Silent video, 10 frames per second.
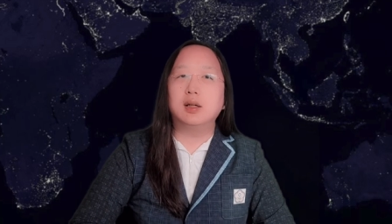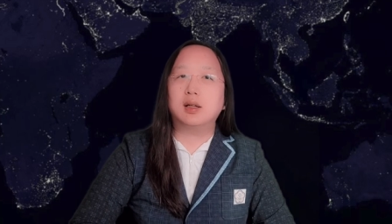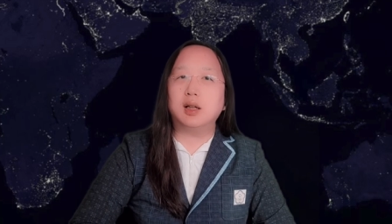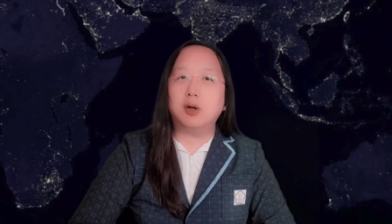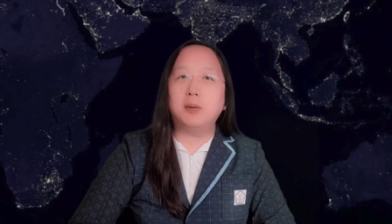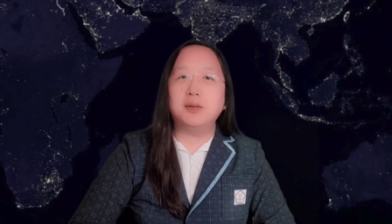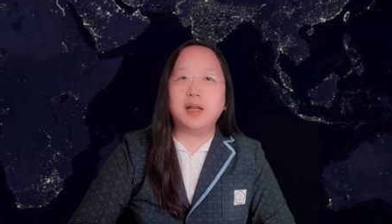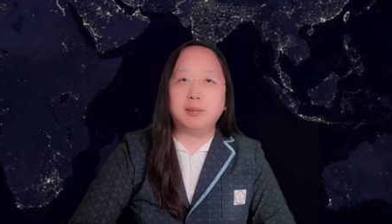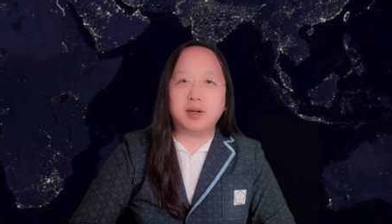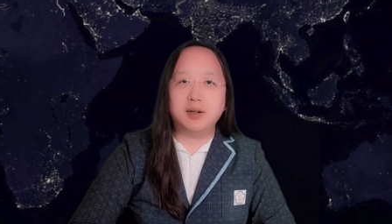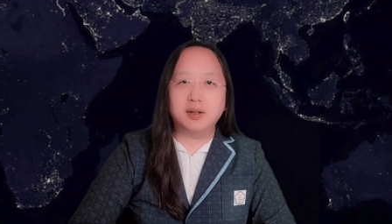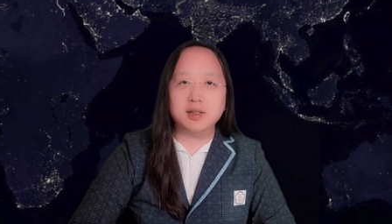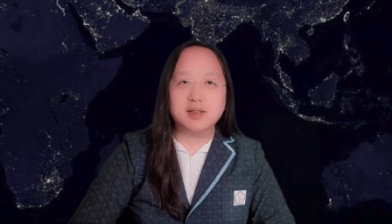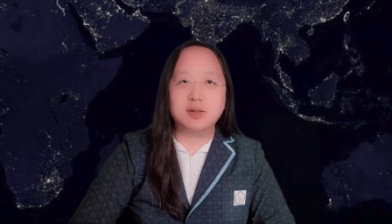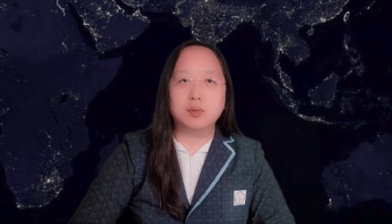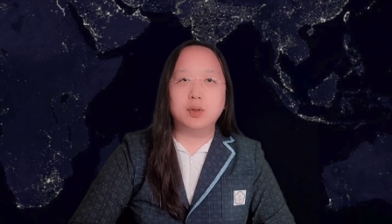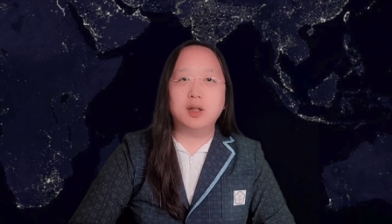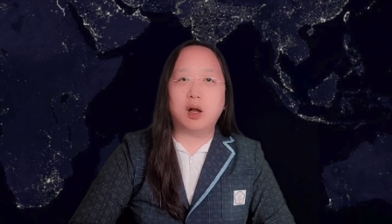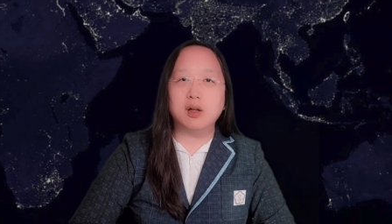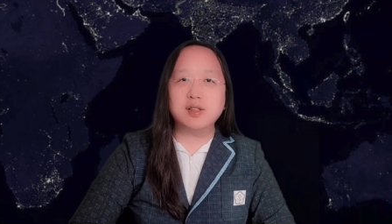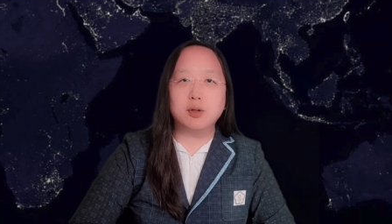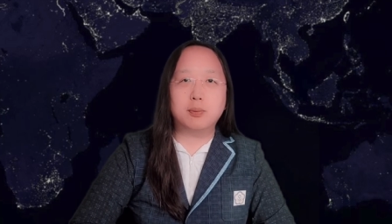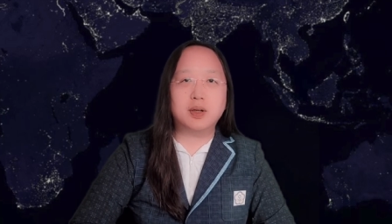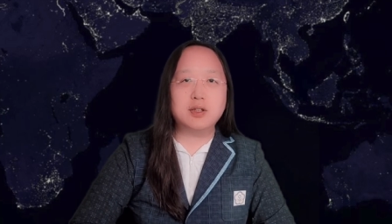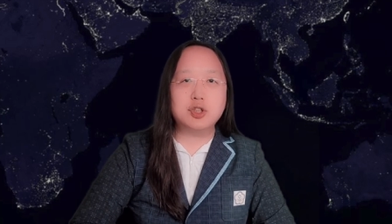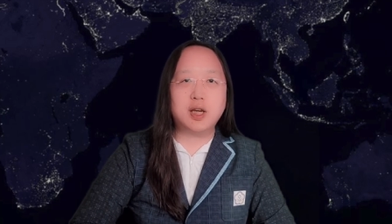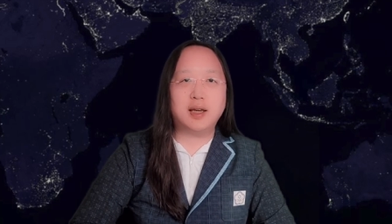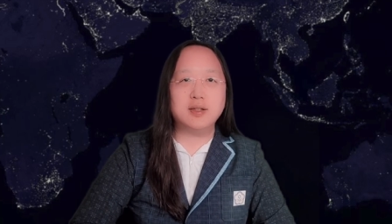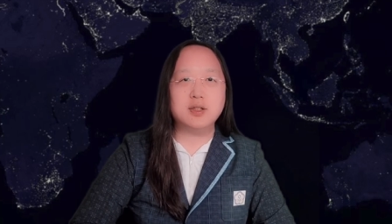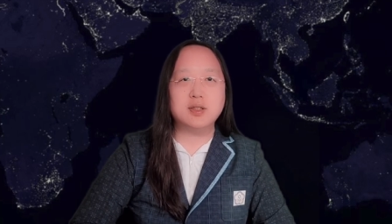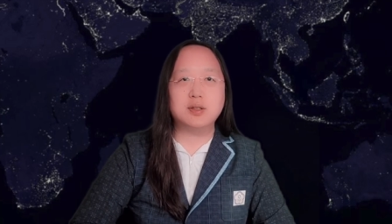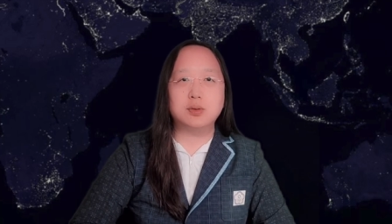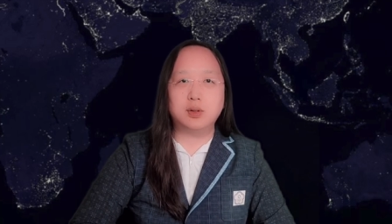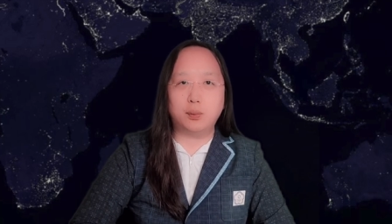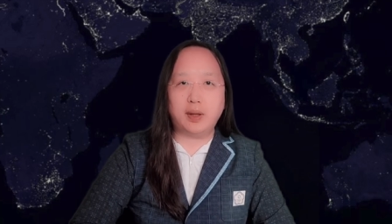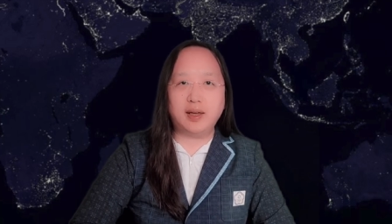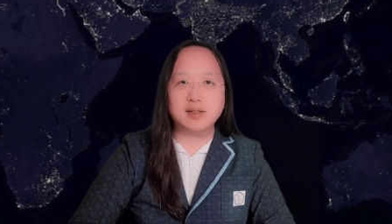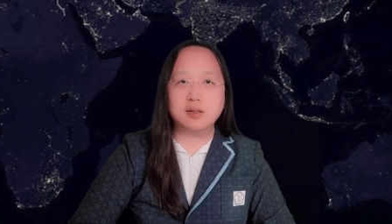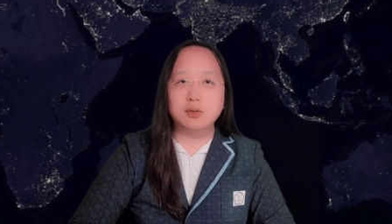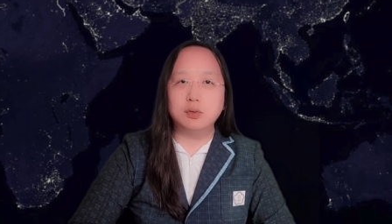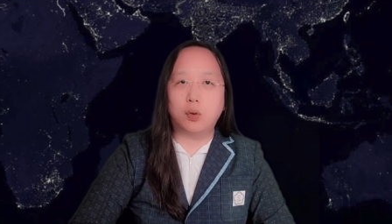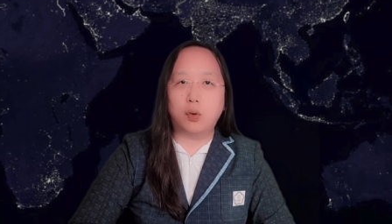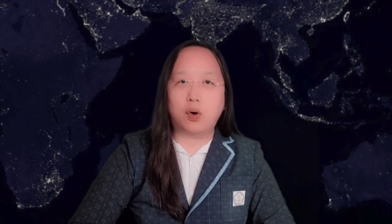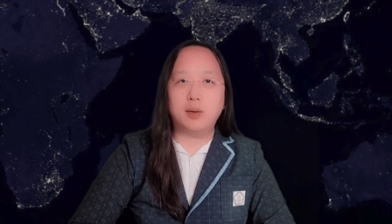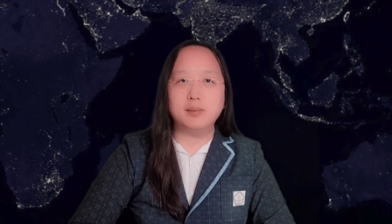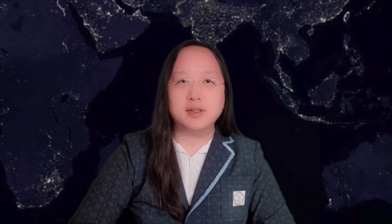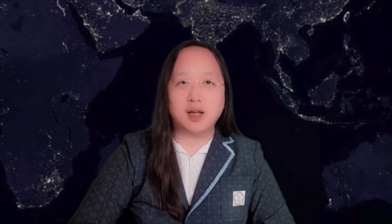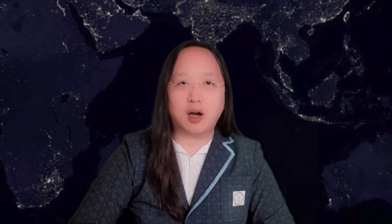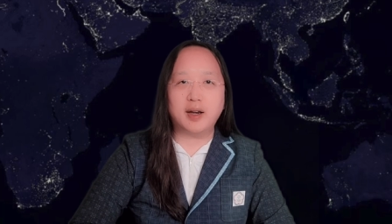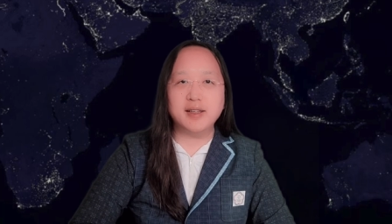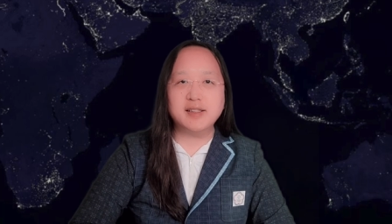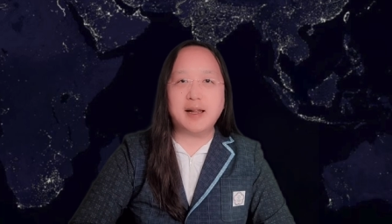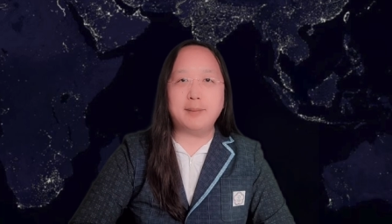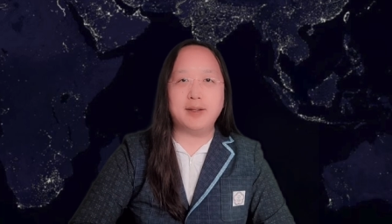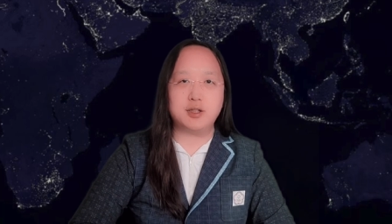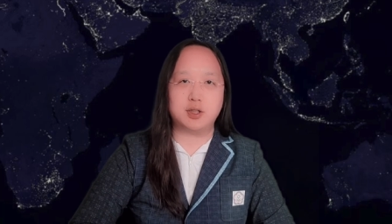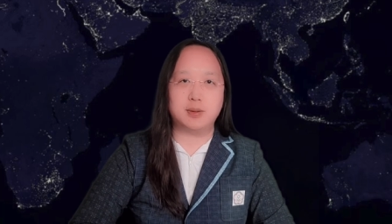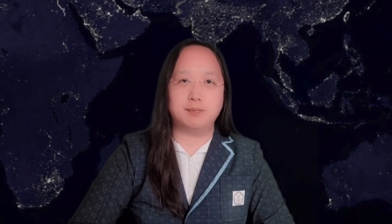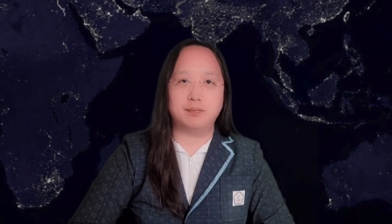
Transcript: Global neighborhoods will also bring changes to the ways norms are established.